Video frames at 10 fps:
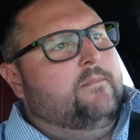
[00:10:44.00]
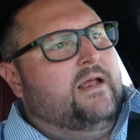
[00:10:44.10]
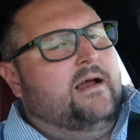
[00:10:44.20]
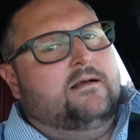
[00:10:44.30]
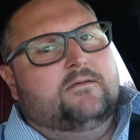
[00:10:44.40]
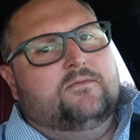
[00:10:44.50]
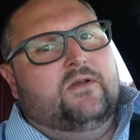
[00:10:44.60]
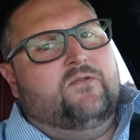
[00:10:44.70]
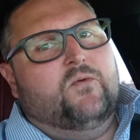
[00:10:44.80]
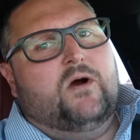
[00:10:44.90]

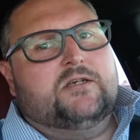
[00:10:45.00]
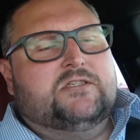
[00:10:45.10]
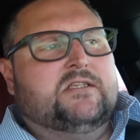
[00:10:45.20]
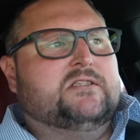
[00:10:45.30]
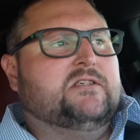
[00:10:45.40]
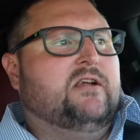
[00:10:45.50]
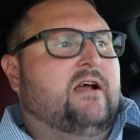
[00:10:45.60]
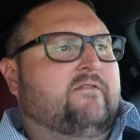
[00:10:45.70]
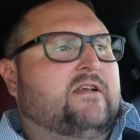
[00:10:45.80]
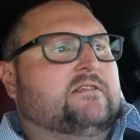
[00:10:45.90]
If you're watching this and you
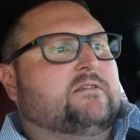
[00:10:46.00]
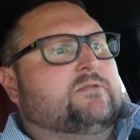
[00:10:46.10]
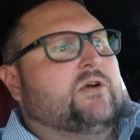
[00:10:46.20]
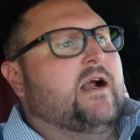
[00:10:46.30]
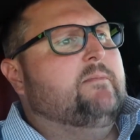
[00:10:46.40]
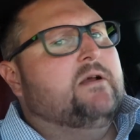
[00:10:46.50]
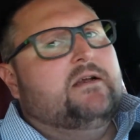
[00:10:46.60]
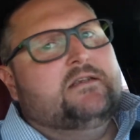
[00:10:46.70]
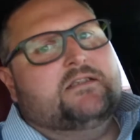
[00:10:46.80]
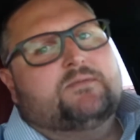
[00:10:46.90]
haven't yet
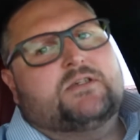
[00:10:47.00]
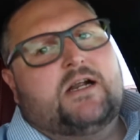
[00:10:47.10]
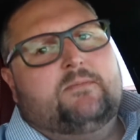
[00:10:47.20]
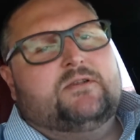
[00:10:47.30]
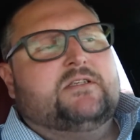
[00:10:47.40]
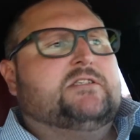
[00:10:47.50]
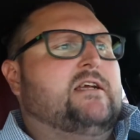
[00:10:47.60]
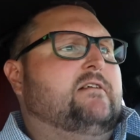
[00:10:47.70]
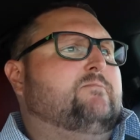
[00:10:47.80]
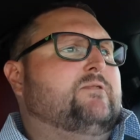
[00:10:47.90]
subscribe to the
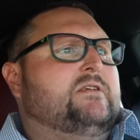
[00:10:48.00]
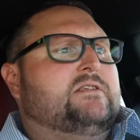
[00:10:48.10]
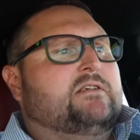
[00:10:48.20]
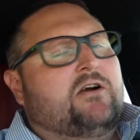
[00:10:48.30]
channel, please.